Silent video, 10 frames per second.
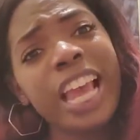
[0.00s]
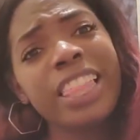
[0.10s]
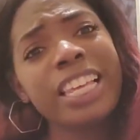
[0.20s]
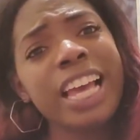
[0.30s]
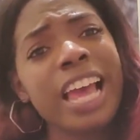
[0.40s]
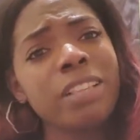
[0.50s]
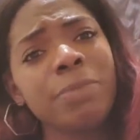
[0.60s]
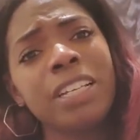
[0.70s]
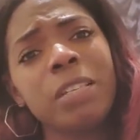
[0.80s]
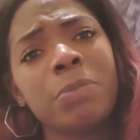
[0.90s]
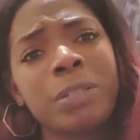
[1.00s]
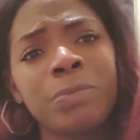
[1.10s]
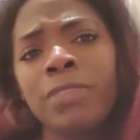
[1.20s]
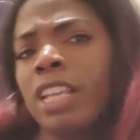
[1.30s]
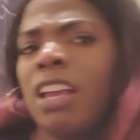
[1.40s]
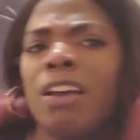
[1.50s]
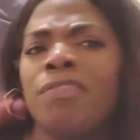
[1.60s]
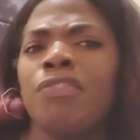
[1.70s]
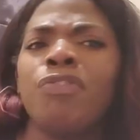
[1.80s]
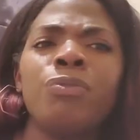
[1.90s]
I think I asked my husband
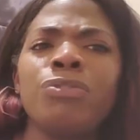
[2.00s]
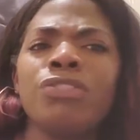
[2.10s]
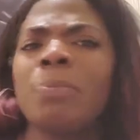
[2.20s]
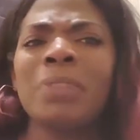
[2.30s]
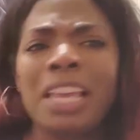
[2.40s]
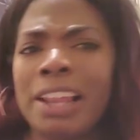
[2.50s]
for food or something,